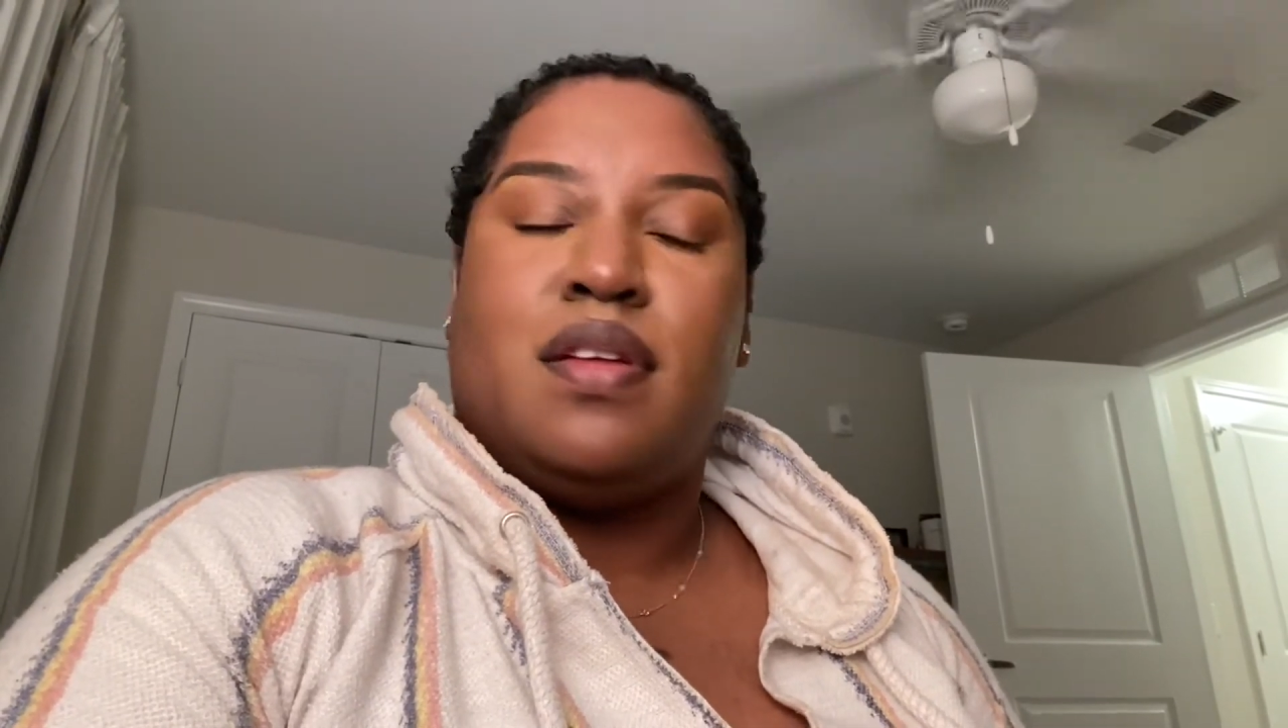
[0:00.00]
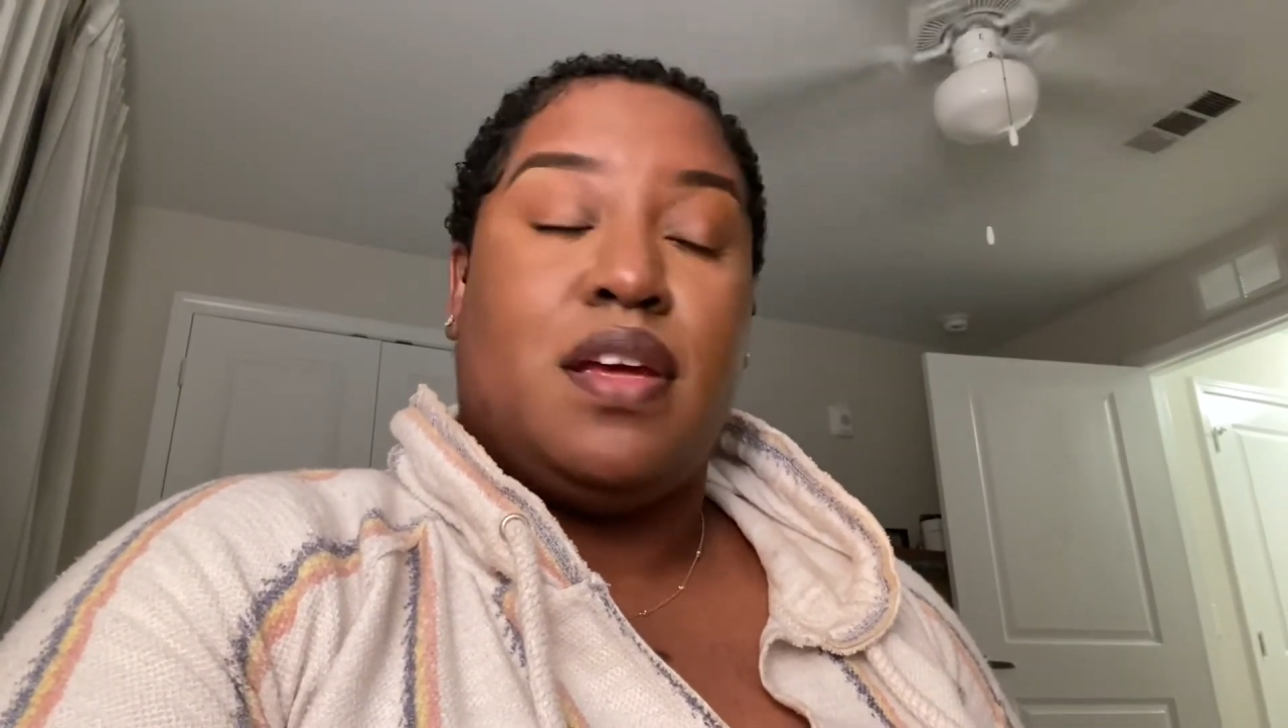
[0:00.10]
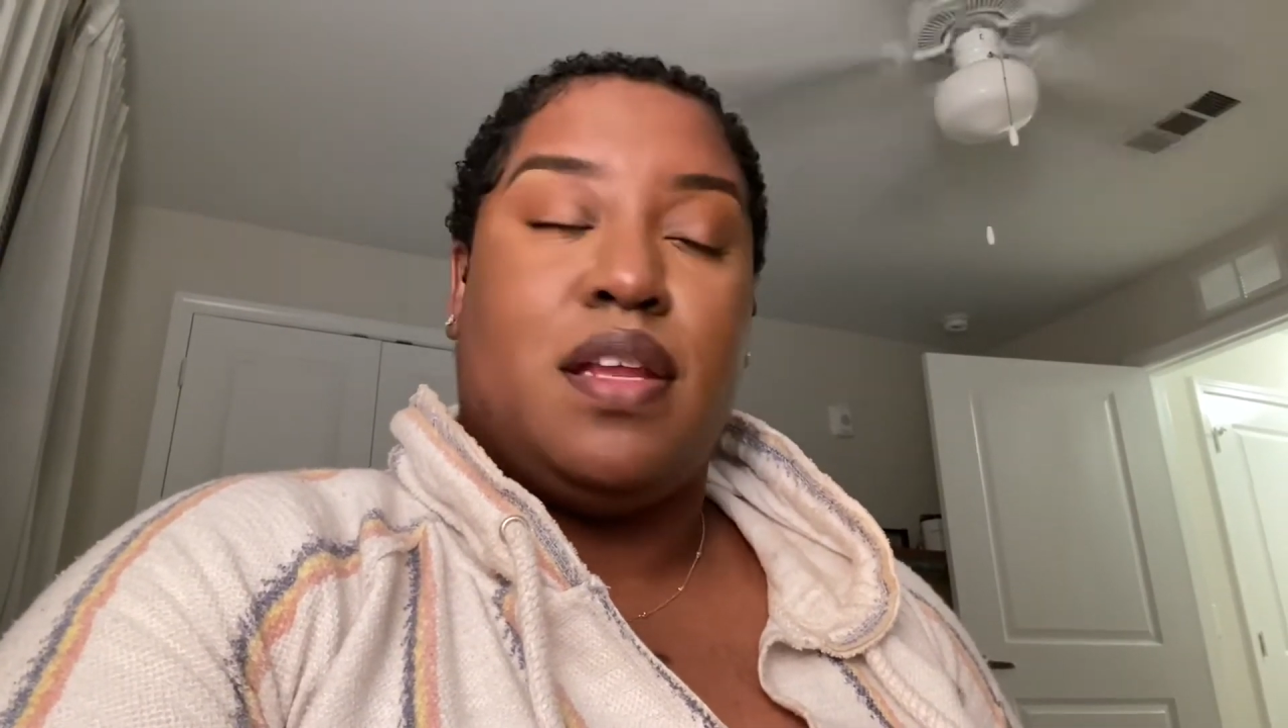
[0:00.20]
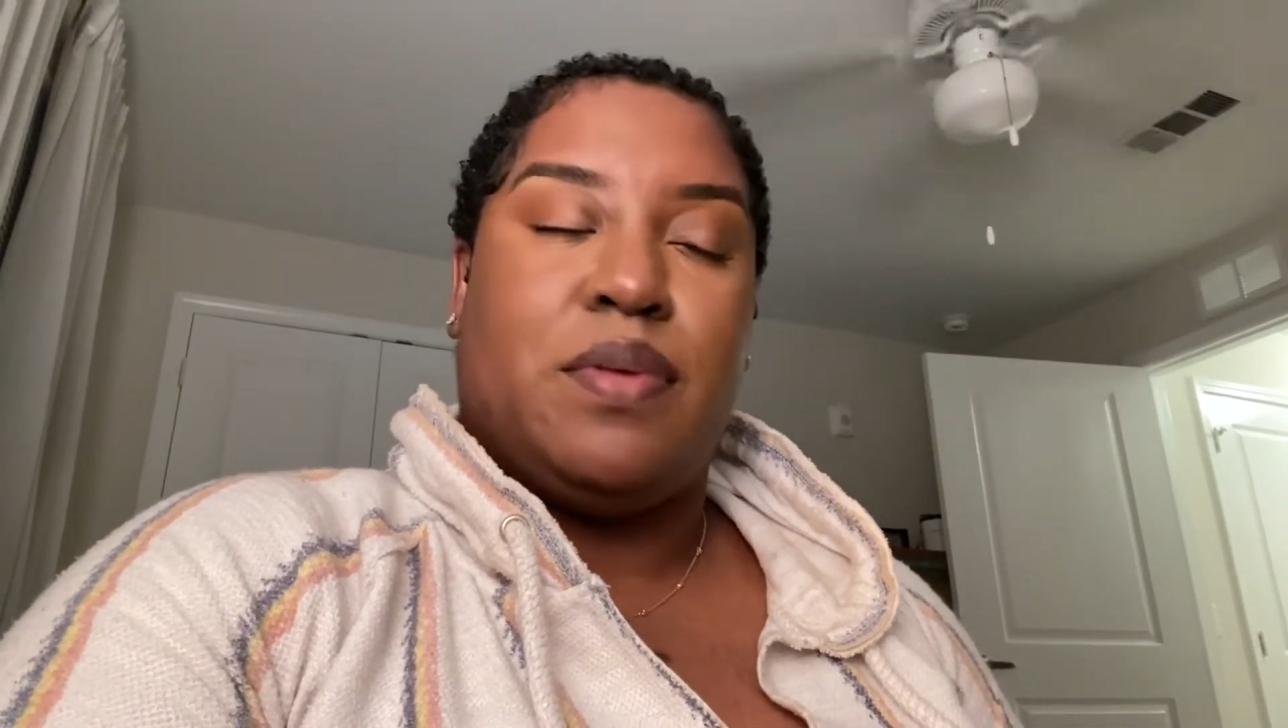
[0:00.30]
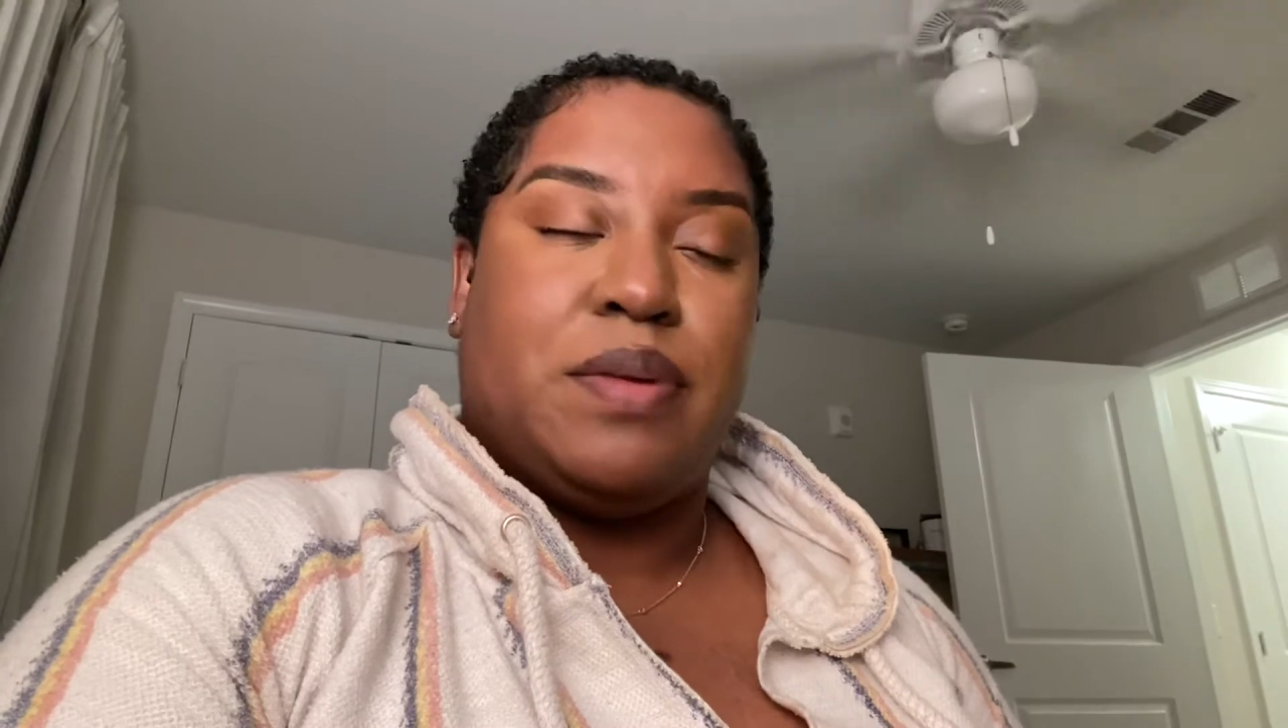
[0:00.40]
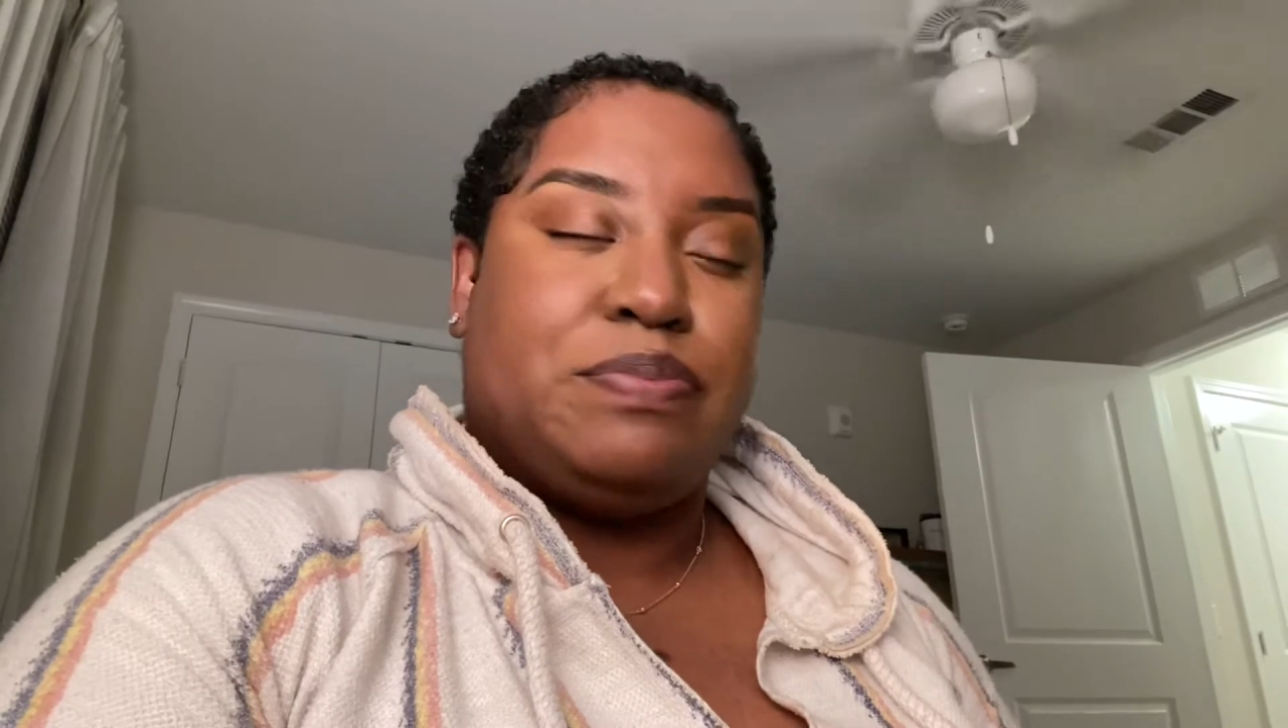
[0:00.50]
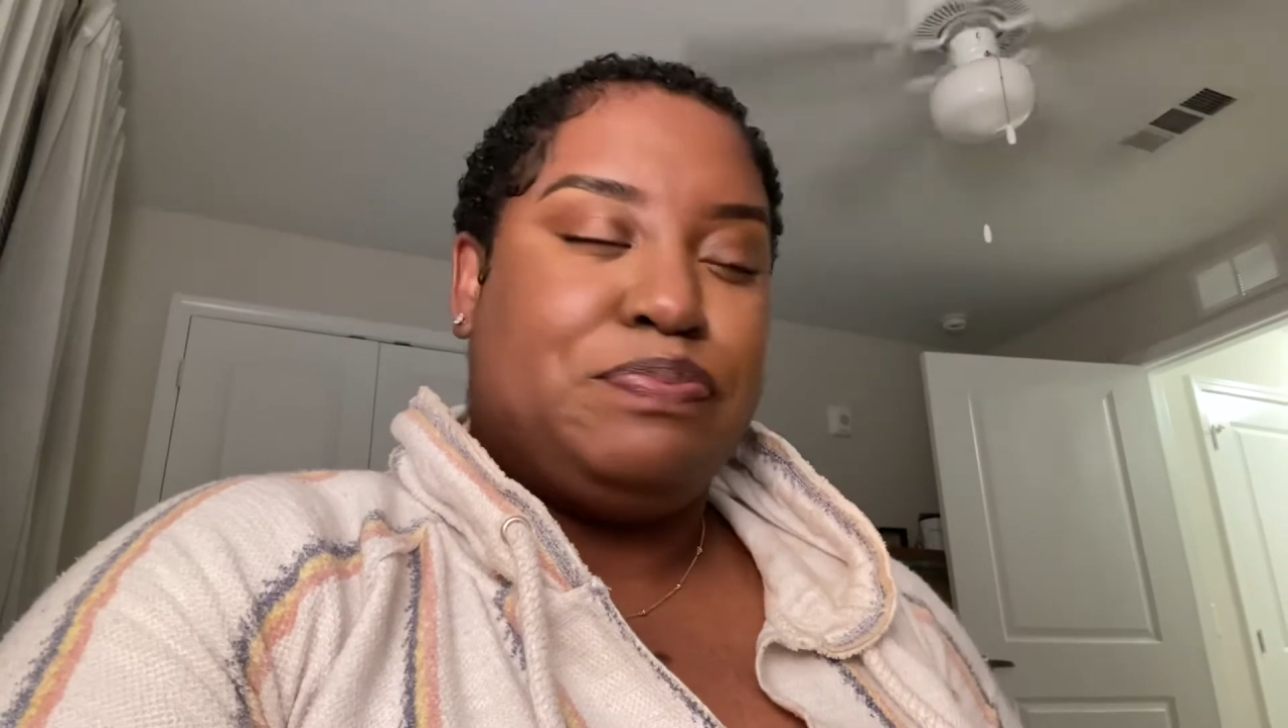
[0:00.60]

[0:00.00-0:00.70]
Anyway,